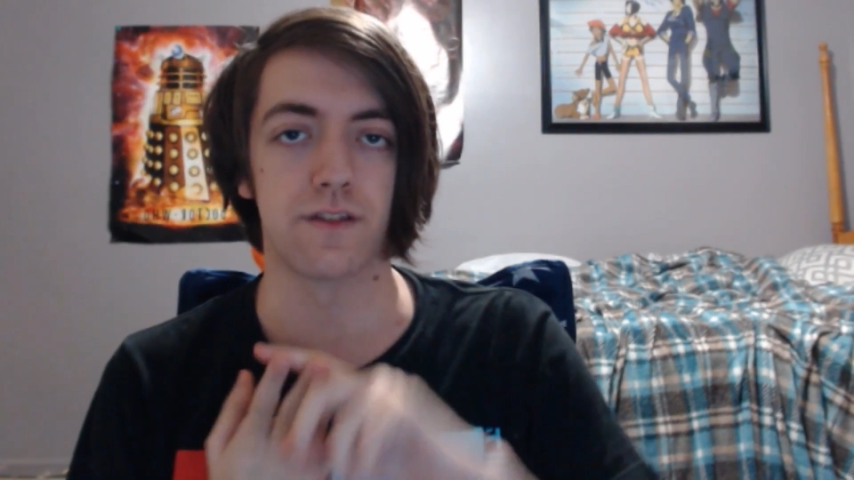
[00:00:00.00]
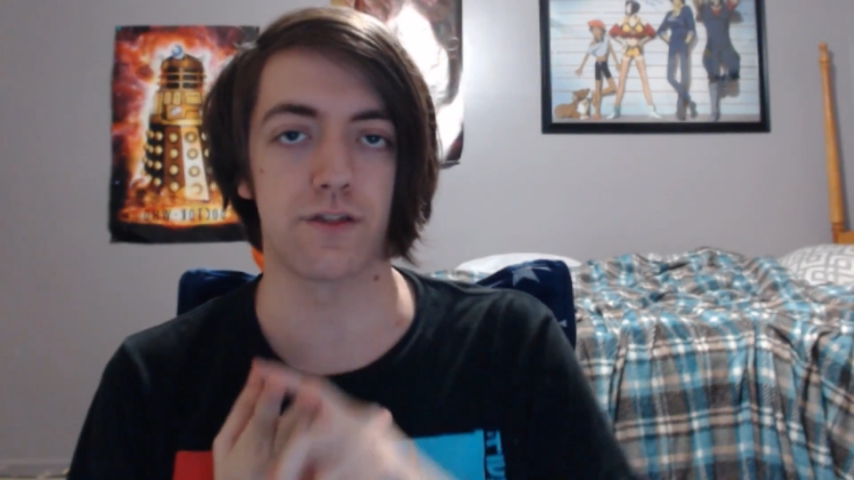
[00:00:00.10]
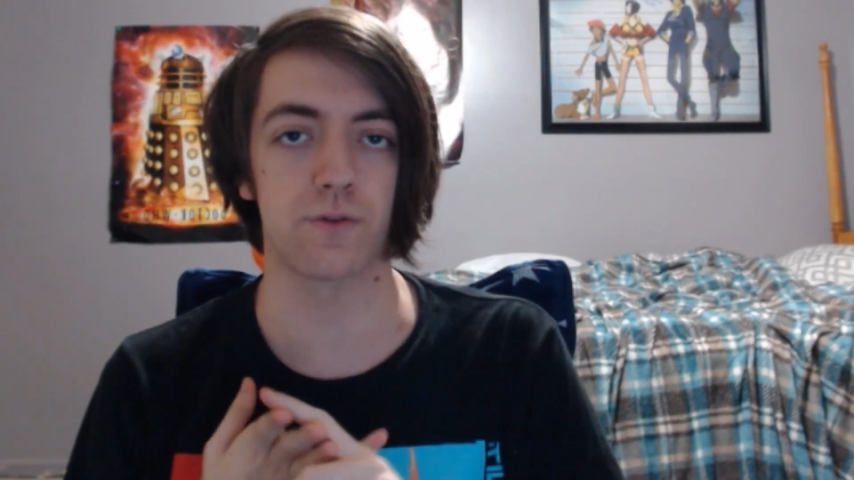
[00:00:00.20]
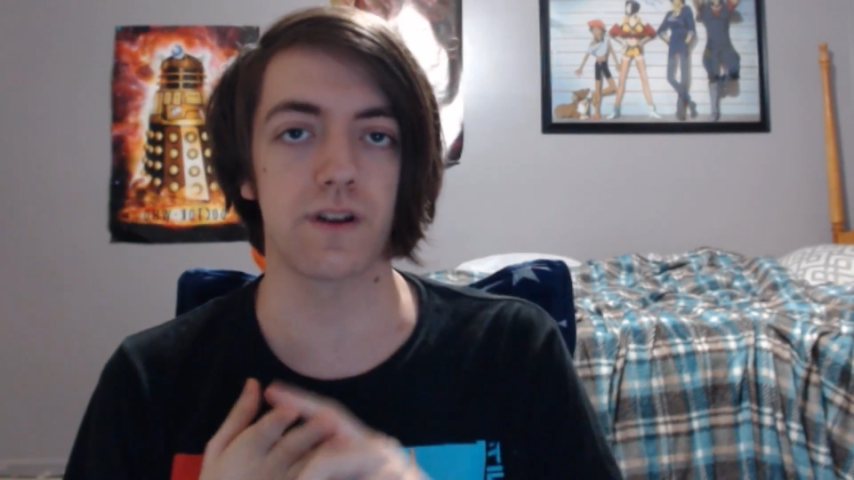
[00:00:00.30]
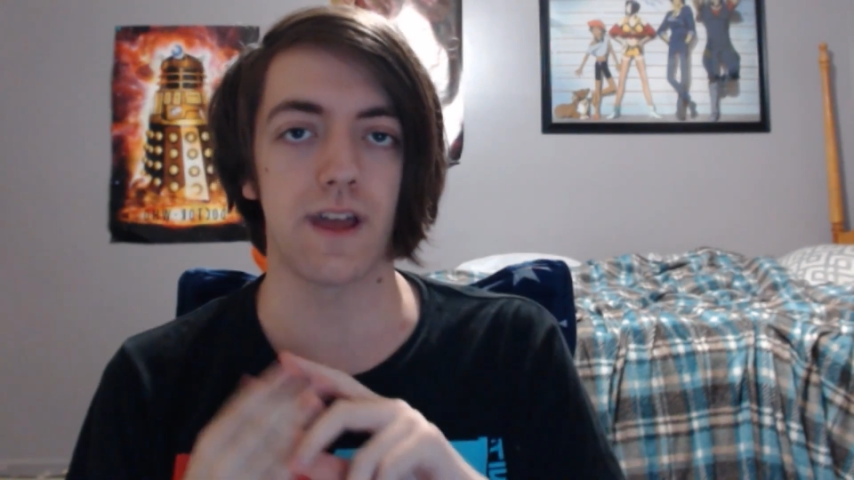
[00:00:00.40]

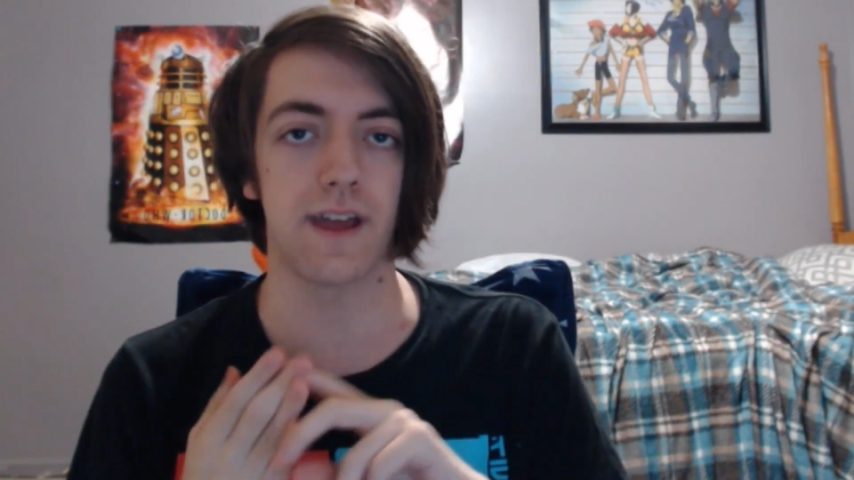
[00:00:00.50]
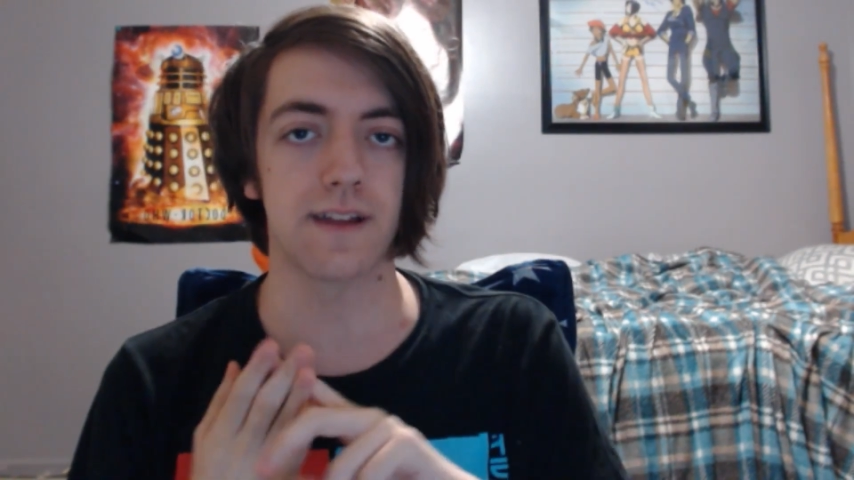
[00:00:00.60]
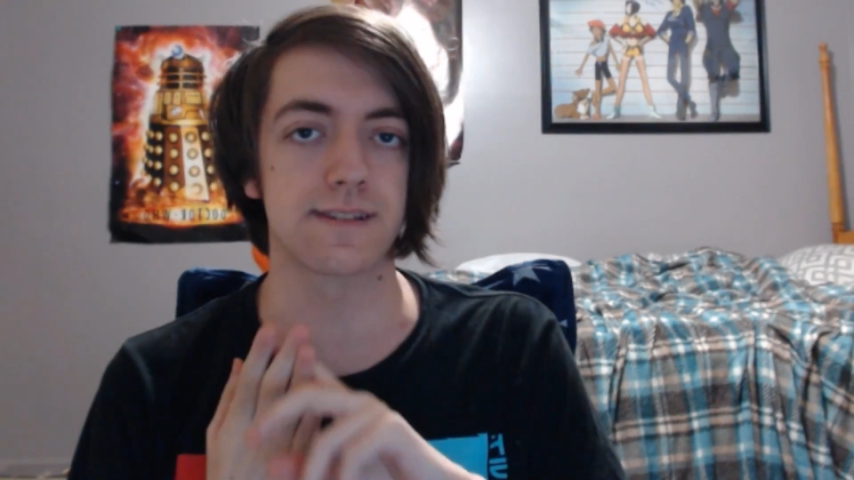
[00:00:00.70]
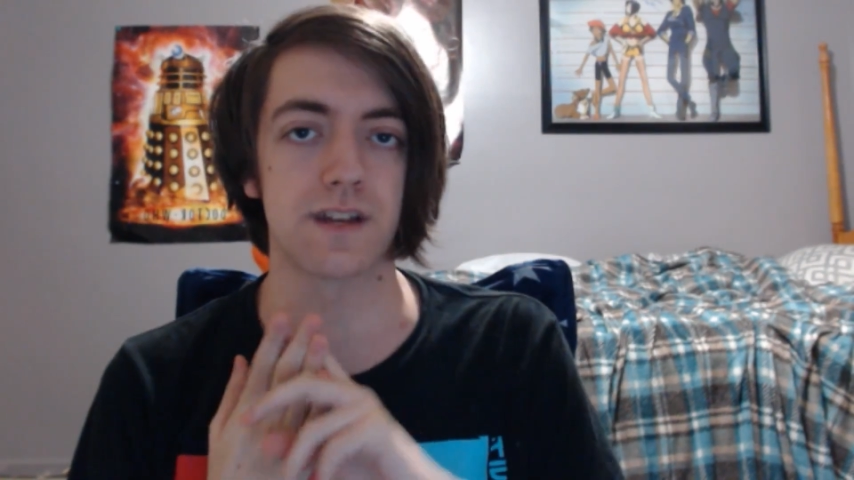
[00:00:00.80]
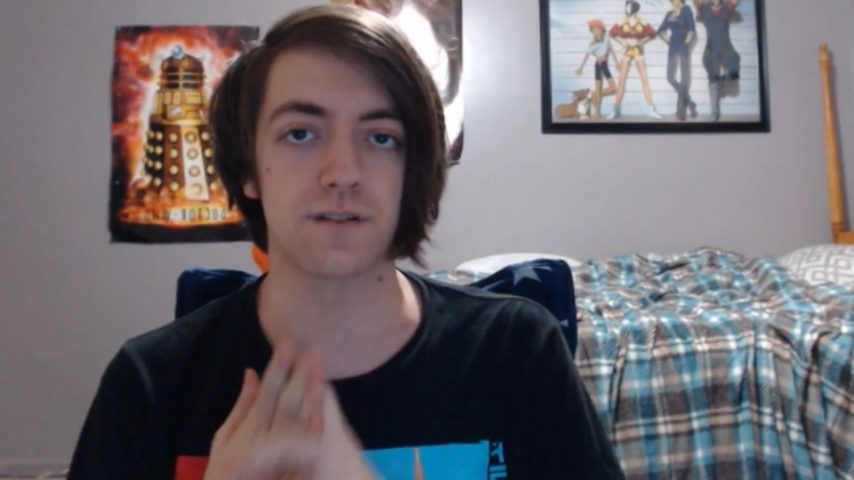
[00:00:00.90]
3
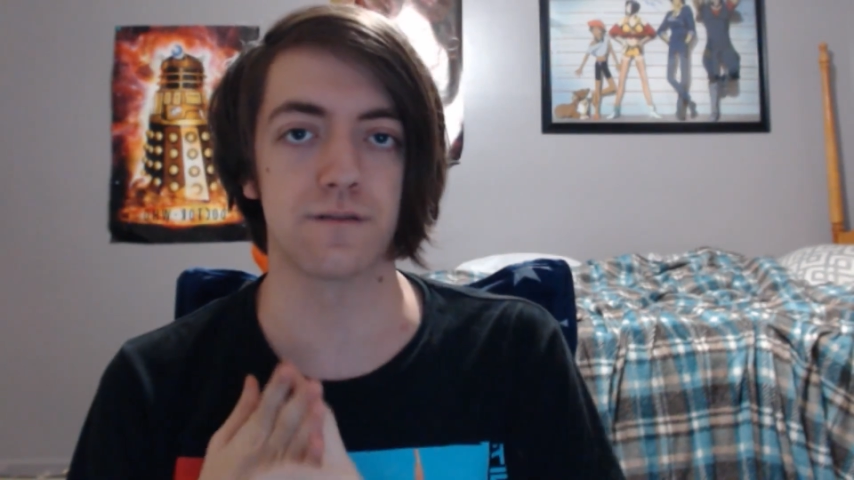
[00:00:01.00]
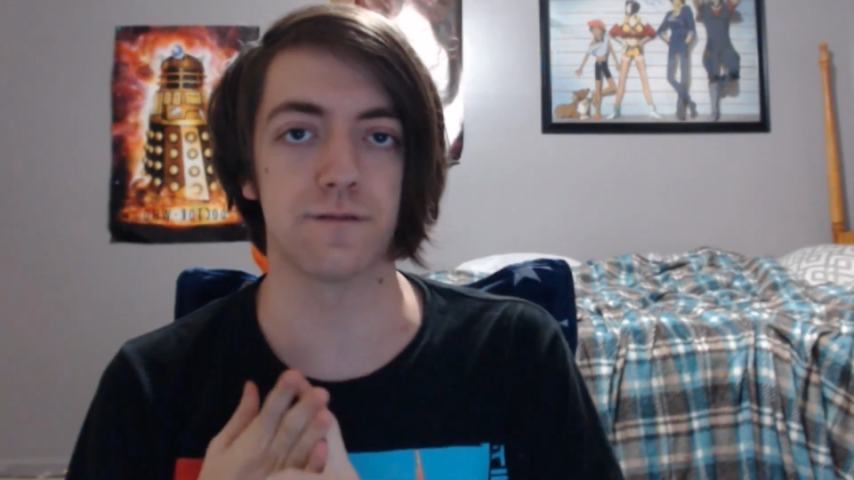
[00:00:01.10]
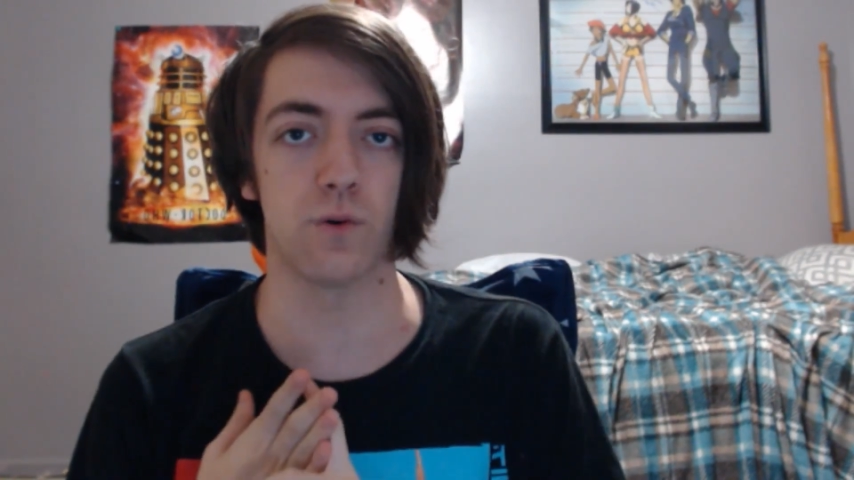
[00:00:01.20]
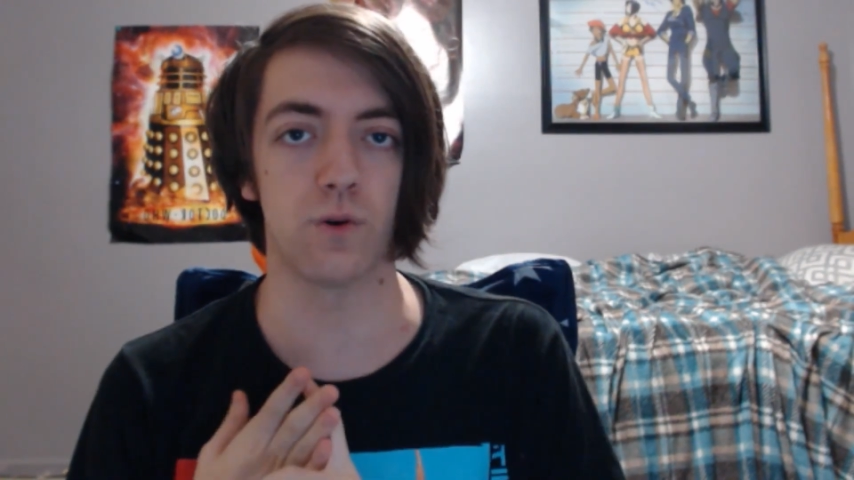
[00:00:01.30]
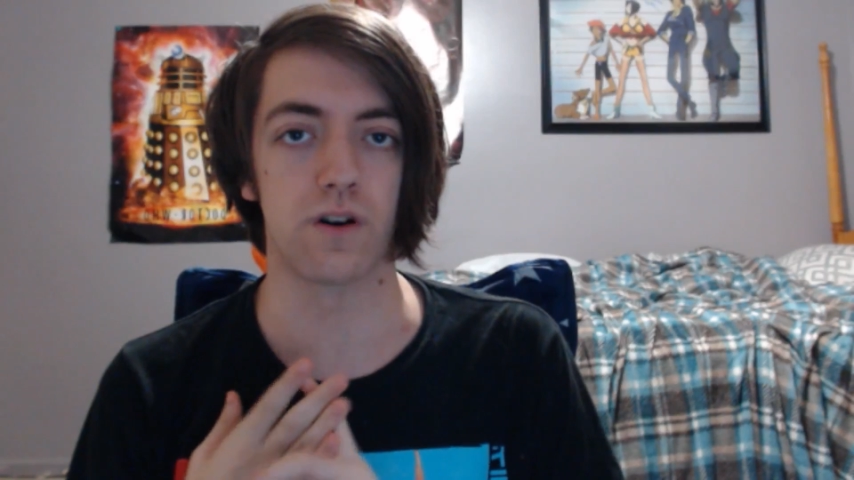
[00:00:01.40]
and Session
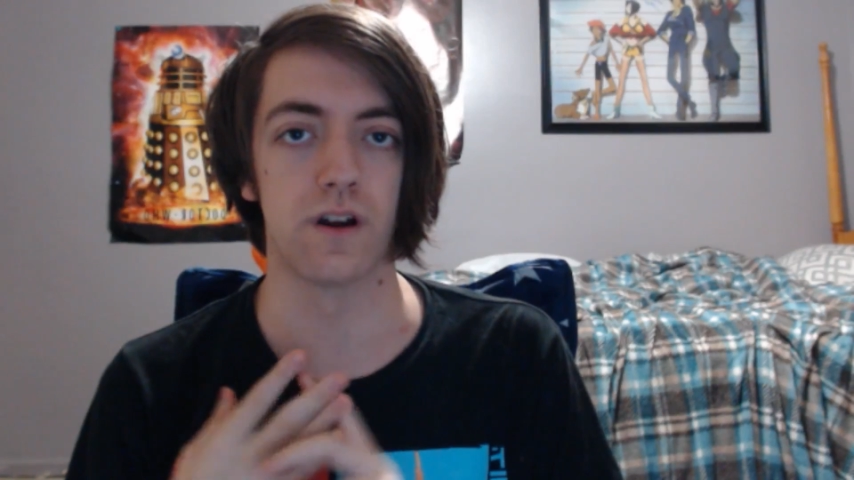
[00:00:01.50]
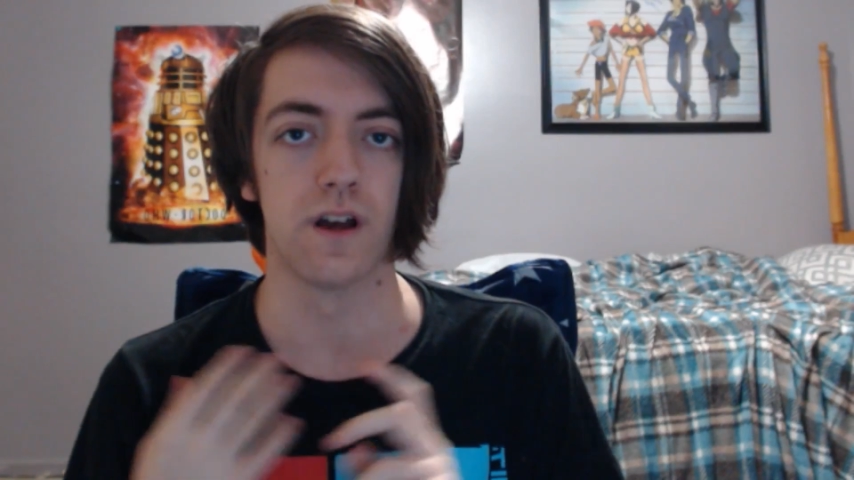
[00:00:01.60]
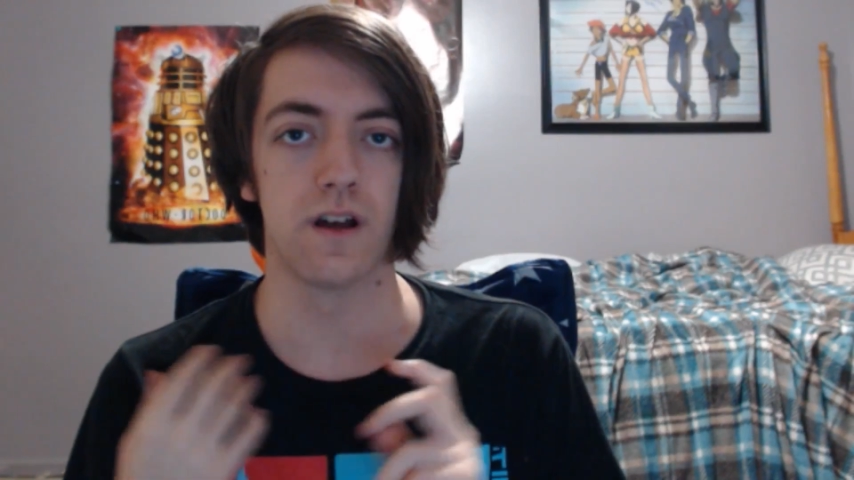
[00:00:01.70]
4